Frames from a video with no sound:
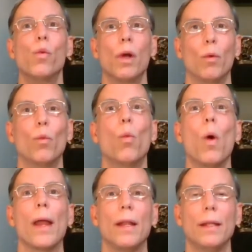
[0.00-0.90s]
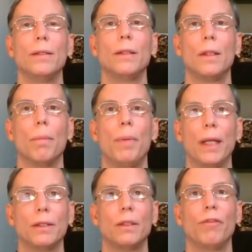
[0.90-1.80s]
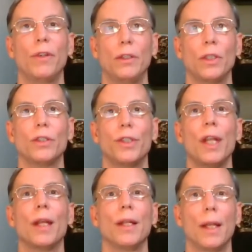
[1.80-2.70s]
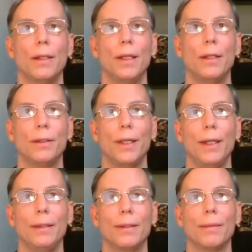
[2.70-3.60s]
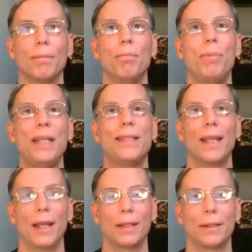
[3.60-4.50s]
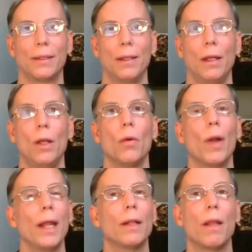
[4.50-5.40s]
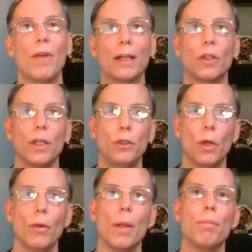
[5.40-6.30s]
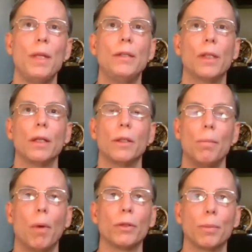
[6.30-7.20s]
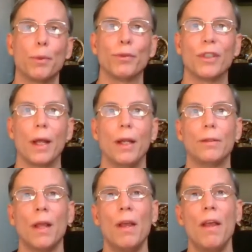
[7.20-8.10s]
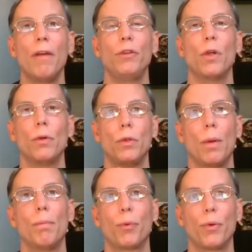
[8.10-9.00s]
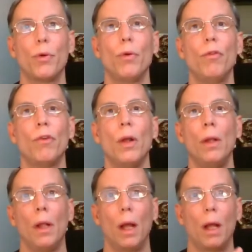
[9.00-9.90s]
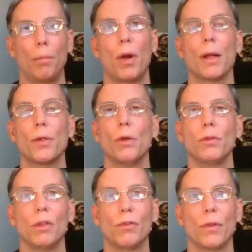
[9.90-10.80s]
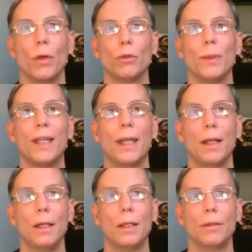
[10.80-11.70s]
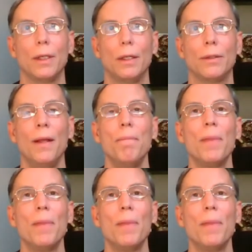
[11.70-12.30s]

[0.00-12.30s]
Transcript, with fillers: Well, what is the biggest deficiency in kidney disease? B six, right? They've actually shown that B six in multiple studies have shown to improve uh, prognosis for those with kidney disease.